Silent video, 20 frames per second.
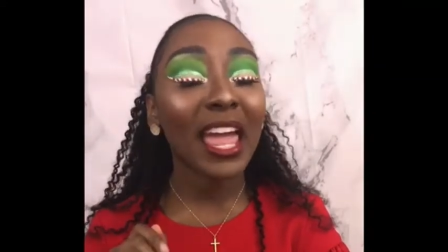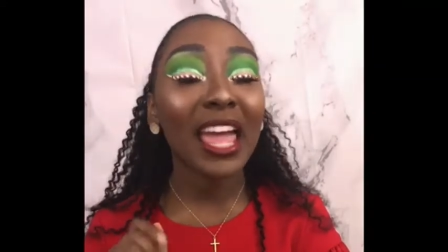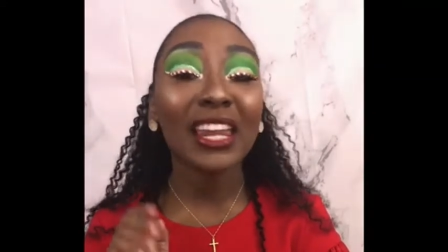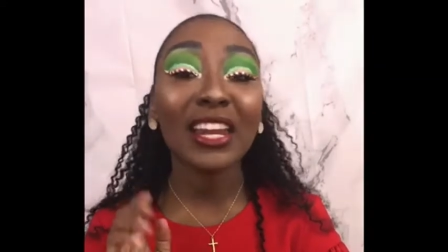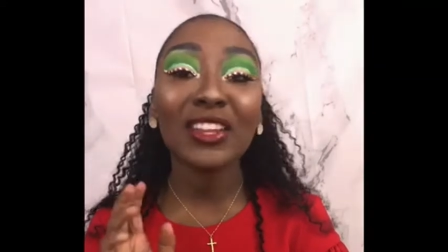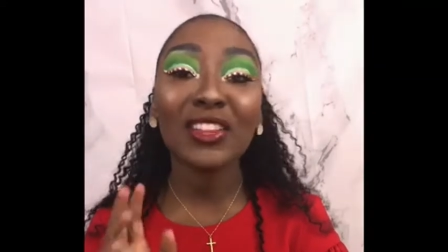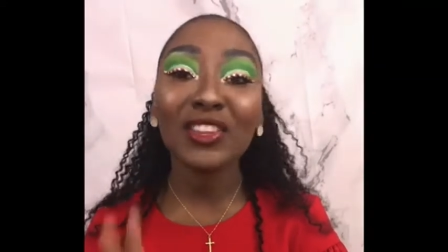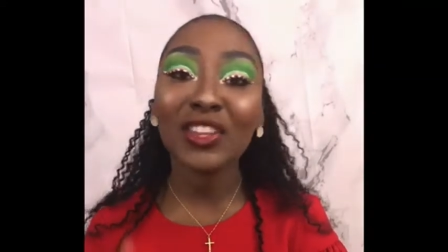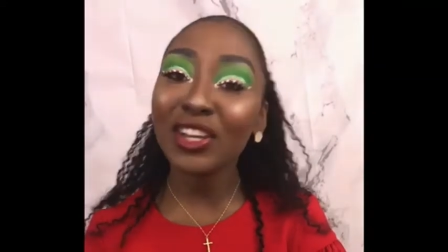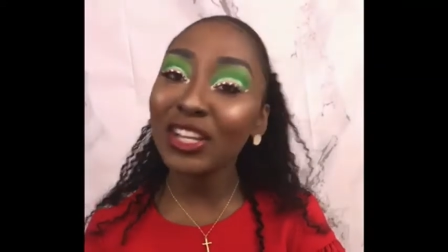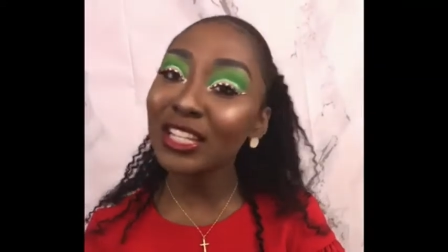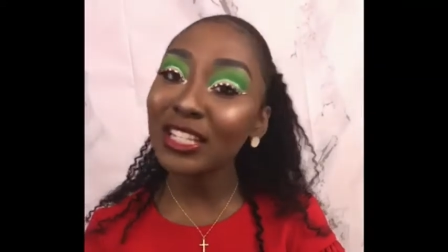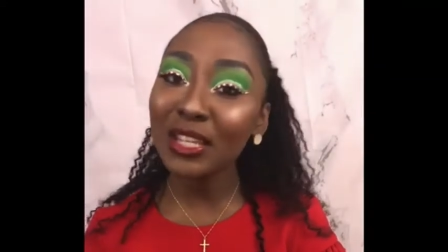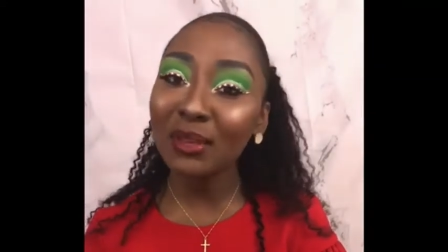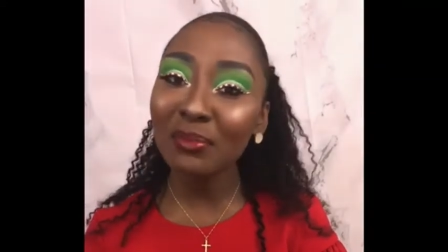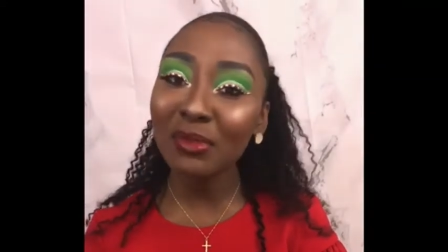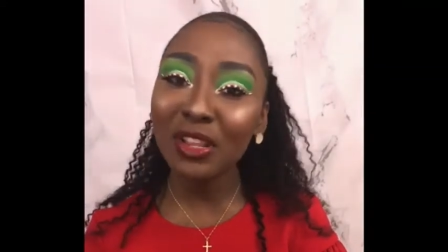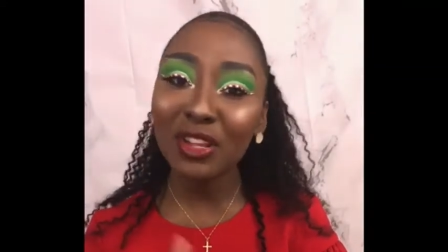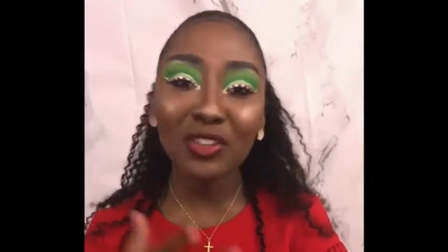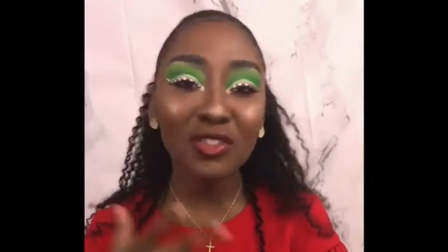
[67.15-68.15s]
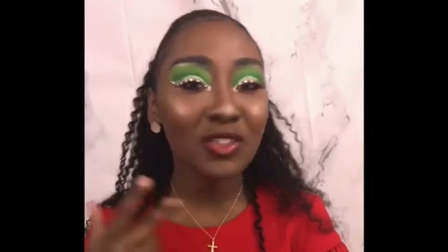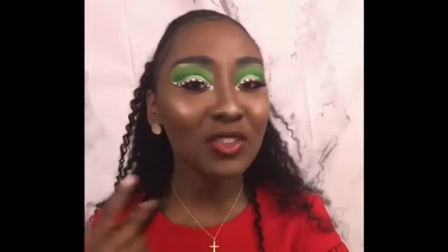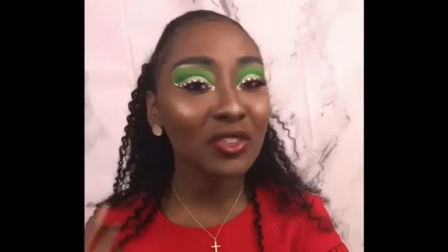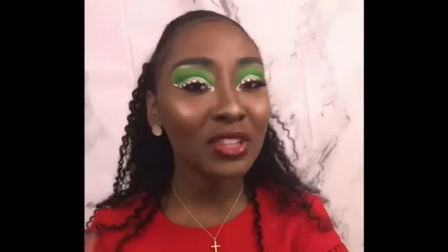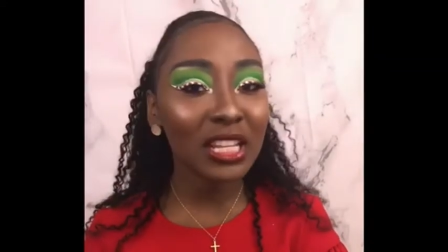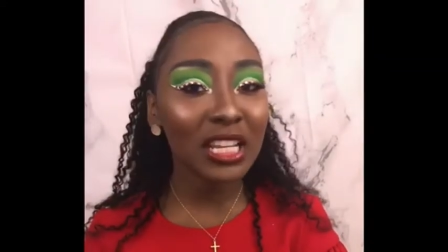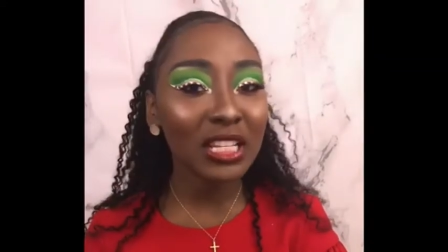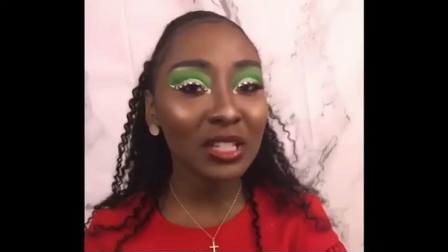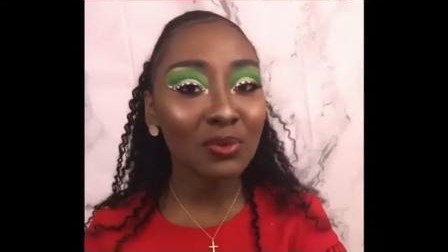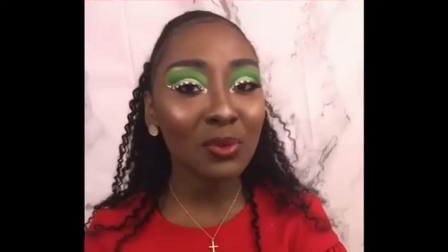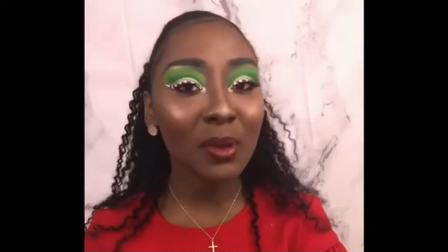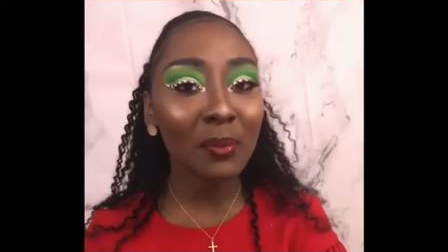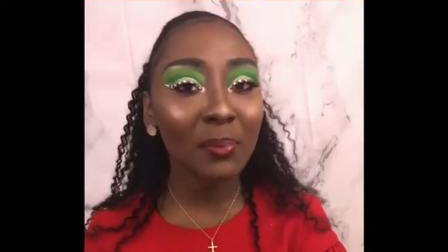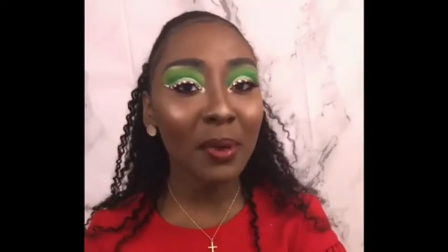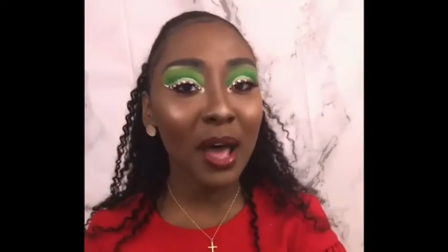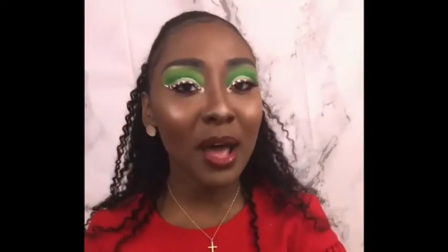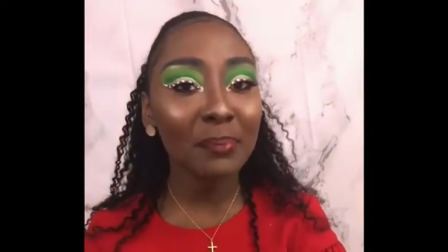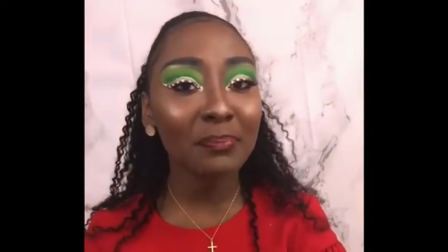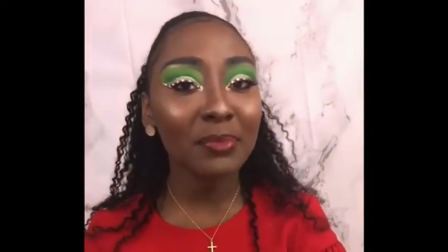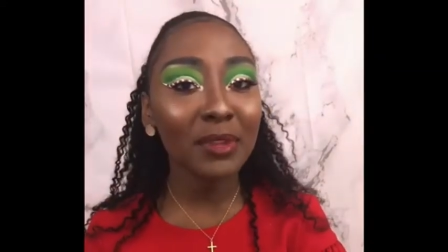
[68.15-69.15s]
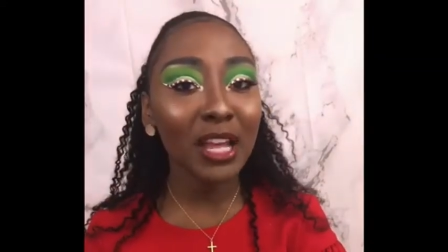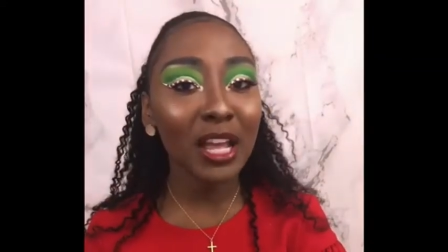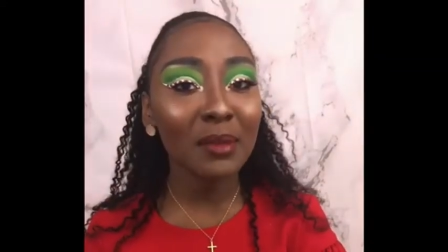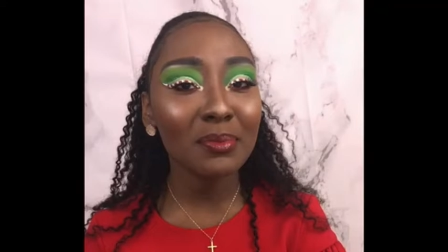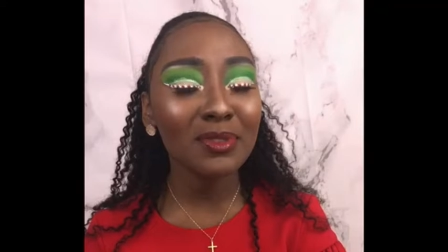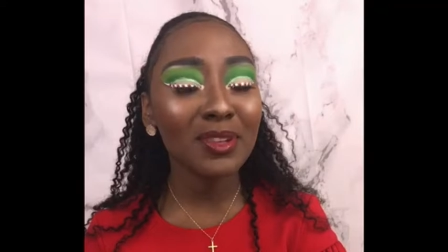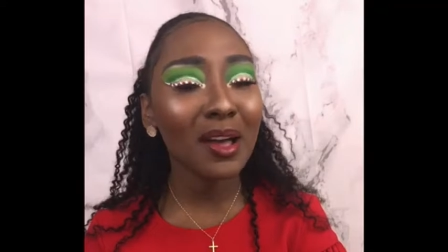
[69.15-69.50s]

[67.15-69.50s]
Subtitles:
And a look similar to this one popped up.